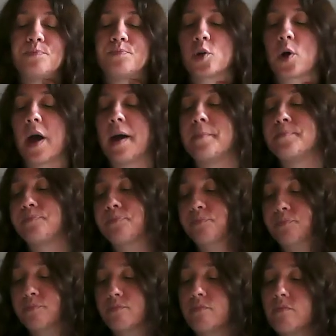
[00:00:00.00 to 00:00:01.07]
okay?
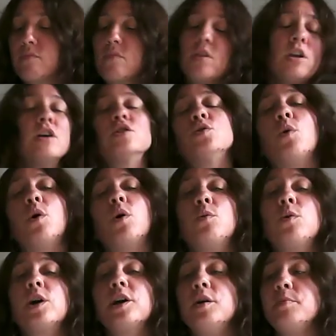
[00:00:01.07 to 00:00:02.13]
So what
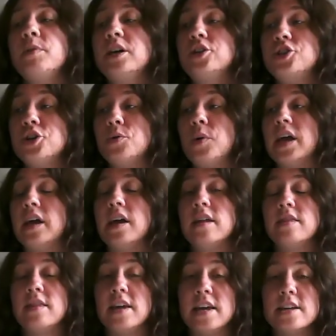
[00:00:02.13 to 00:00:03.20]
we're going to be doing
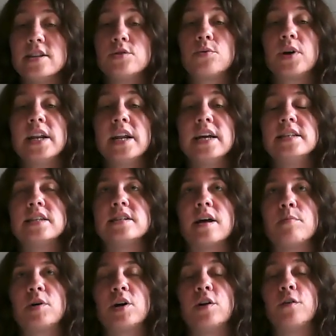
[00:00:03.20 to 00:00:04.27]
in these readings is
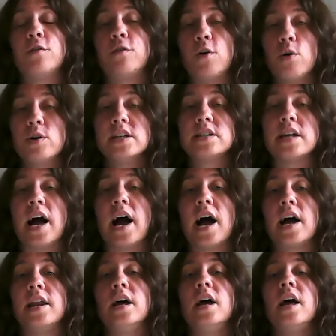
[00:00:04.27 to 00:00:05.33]
I'm going to focus
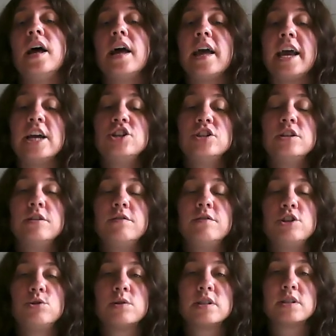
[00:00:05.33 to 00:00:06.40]
on each
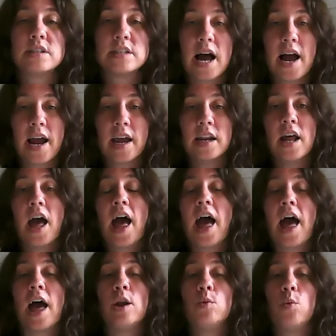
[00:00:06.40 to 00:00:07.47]
individual sign
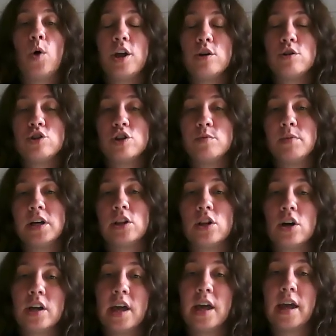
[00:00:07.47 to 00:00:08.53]
and what you should be
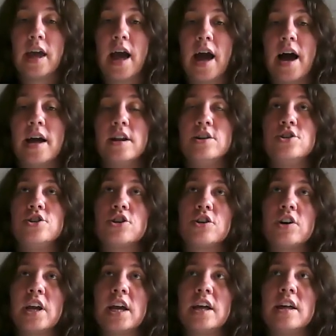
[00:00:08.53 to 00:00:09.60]
looking at
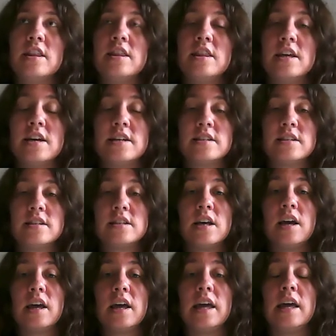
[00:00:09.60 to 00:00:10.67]
during this
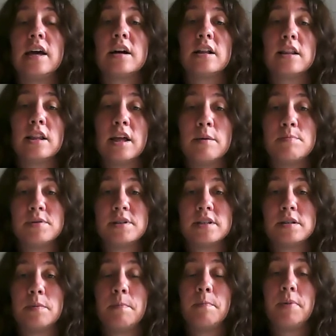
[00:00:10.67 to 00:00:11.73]

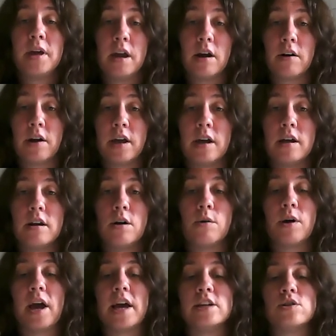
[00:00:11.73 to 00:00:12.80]
eclipse period,
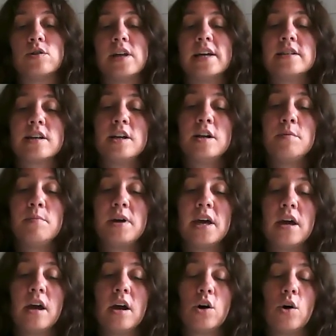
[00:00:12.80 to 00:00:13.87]
okay? So that's going to
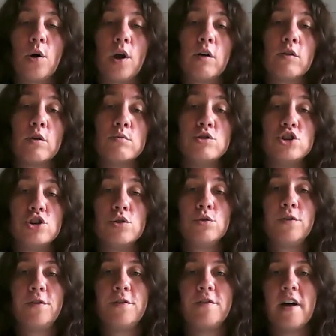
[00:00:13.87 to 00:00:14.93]
be going from June
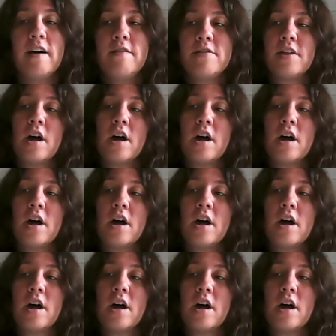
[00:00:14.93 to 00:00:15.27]
5th